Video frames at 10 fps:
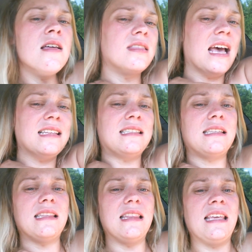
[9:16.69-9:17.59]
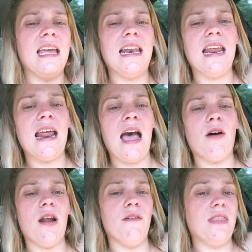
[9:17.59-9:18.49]
that's getting it
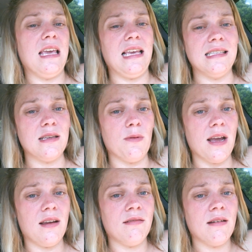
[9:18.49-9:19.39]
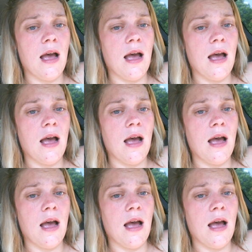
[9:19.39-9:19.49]
out of the easy way.